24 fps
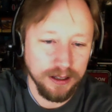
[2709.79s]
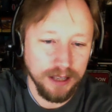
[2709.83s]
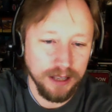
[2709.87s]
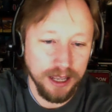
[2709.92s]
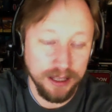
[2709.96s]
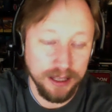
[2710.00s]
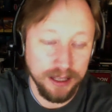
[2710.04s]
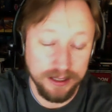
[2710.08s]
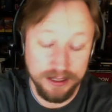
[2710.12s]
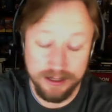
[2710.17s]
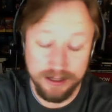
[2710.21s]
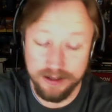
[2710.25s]

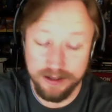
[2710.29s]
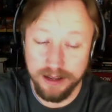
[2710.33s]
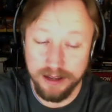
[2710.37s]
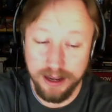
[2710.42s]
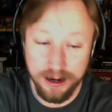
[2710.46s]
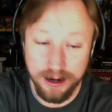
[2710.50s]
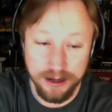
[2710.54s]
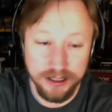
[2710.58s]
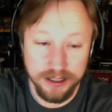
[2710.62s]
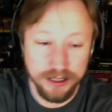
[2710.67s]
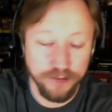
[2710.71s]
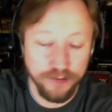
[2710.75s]
It's
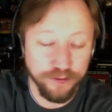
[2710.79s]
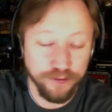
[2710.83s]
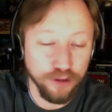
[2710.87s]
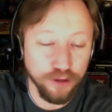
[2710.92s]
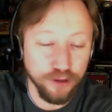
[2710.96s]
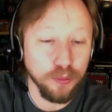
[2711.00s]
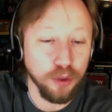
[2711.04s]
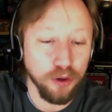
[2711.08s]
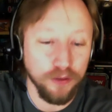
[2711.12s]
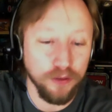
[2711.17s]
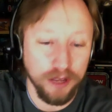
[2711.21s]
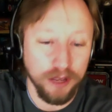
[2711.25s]
the full
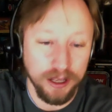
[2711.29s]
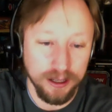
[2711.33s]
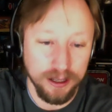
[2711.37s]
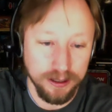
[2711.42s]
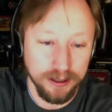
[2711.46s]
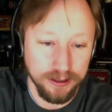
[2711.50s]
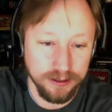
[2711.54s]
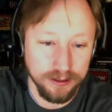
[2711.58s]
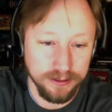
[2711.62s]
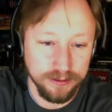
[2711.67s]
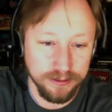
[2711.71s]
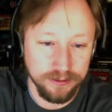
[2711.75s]
movie,
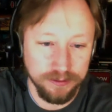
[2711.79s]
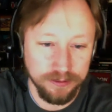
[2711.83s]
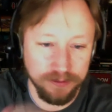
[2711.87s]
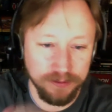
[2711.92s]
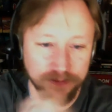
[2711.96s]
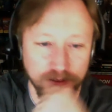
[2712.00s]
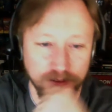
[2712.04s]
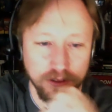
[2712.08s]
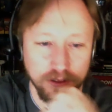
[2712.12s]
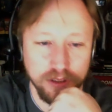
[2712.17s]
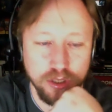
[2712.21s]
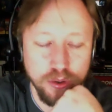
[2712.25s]

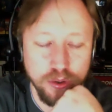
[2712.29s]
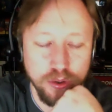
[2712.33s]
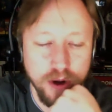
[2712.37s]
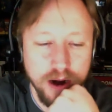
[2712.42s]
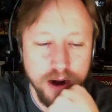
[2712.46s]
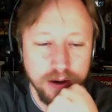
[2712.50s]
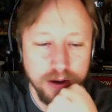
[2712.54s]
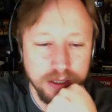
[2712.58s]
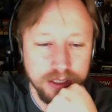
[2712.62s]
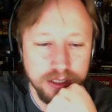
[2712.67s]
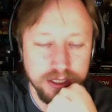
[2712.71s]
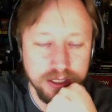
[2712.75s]
full 2
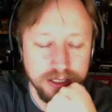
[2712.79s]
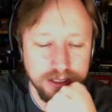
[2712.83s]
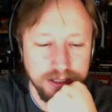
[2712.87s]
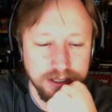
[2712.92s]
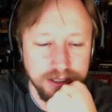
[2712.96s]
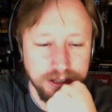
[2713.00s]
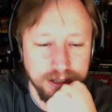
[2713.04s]
hours.